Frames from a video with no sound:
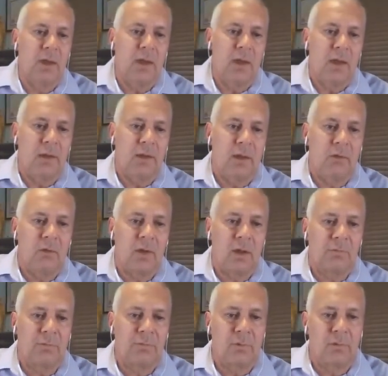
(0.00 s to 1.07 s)
And then you
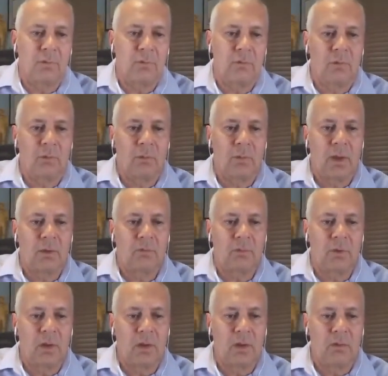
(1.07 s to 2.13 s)
get further to the
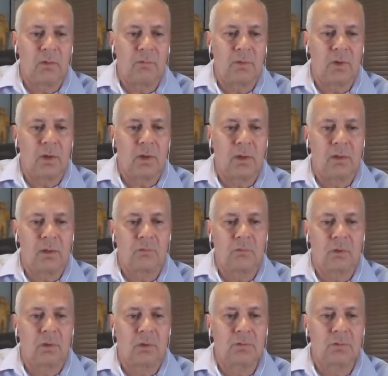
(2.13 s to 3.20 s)
west, and you've got the
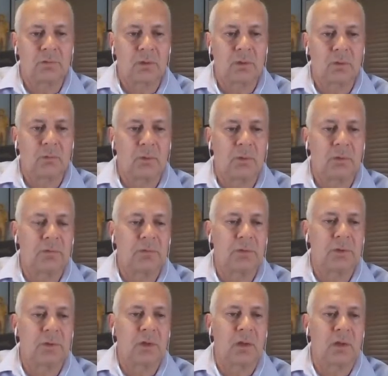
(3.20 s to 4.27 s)
Charleston, the
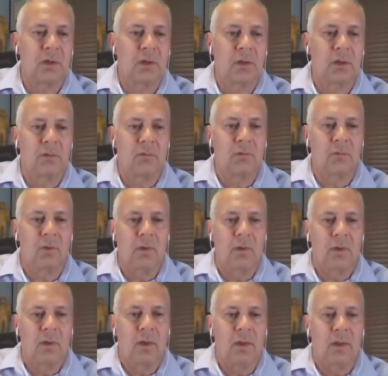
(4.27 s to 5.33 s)
Watusi, all of these,
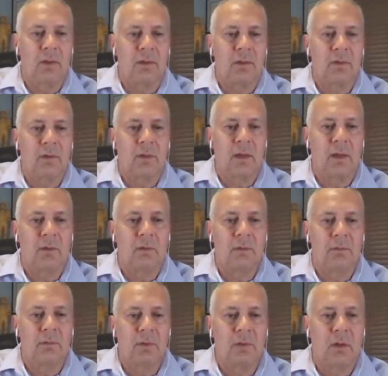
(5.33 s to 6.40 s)
the
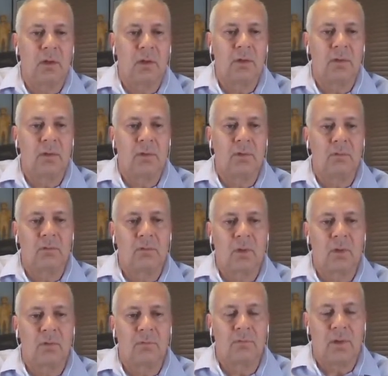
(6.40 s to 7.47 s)
Tango, all of these
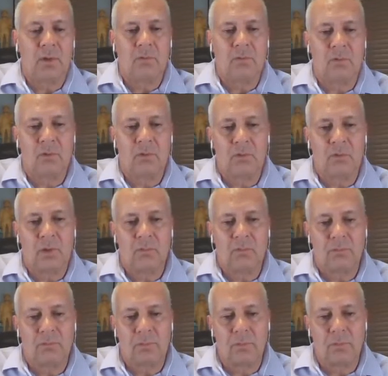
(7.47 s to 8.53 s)
veins here,
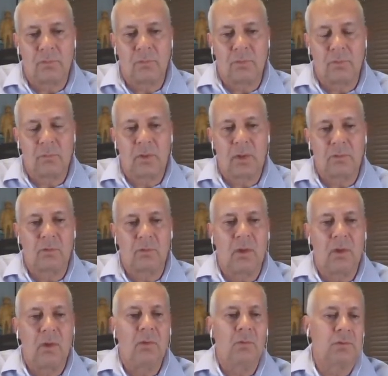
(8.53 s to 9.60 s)
even further to the west,
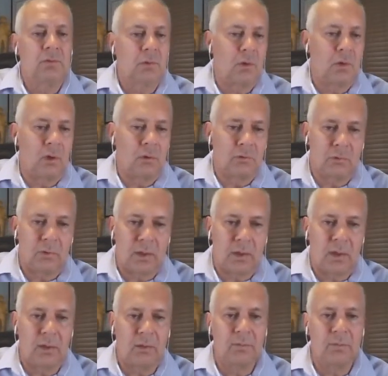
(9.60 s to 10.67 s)
which are all
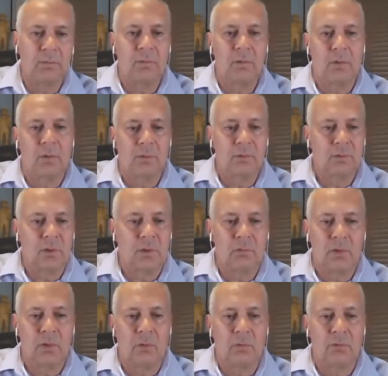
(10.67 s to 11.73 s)
trending,
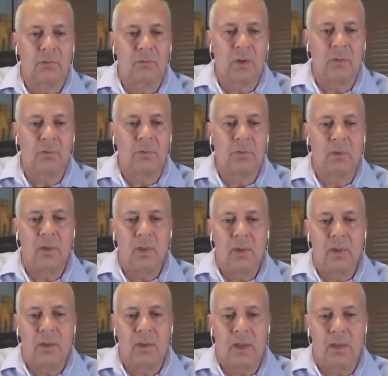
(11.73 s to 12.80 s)
essentially north-south,
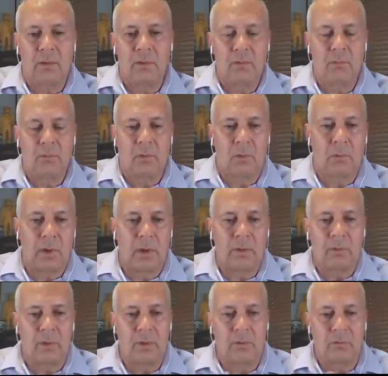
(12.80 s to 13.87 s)
that
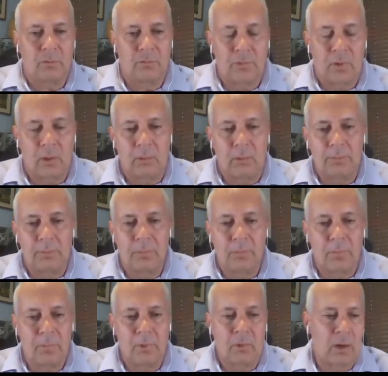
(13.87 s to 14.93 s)
require additional follow-up.
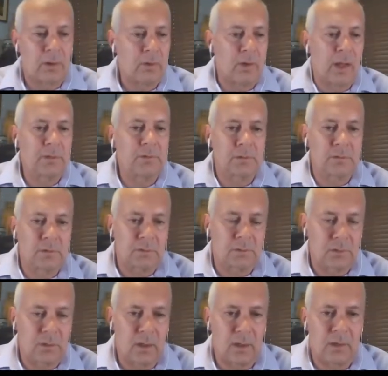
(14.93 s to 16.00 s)
There are dozens
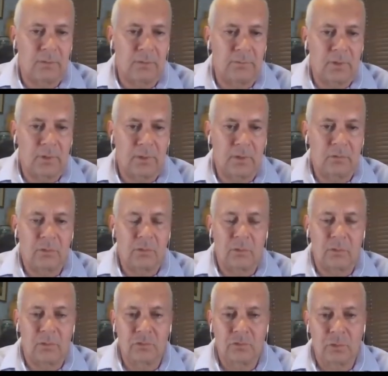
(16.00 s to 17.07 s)
of
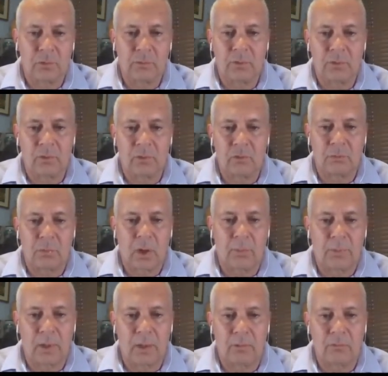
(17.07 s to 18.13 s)
additional showings on this
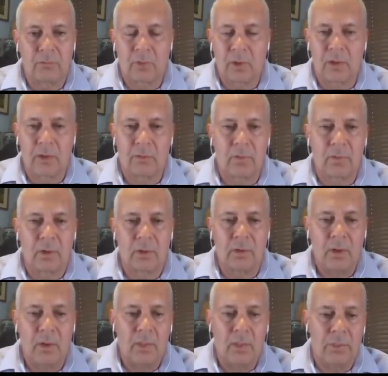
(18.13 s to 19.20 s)
property outside of our
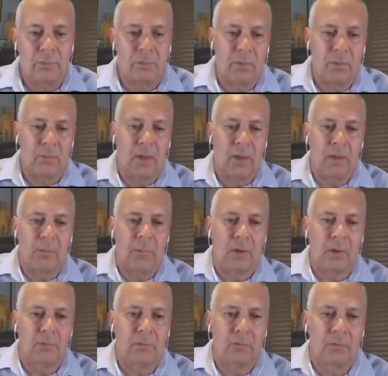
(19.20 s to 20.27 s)
3 main
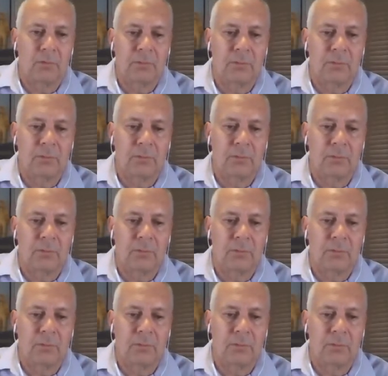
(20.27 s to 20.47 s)
deposits.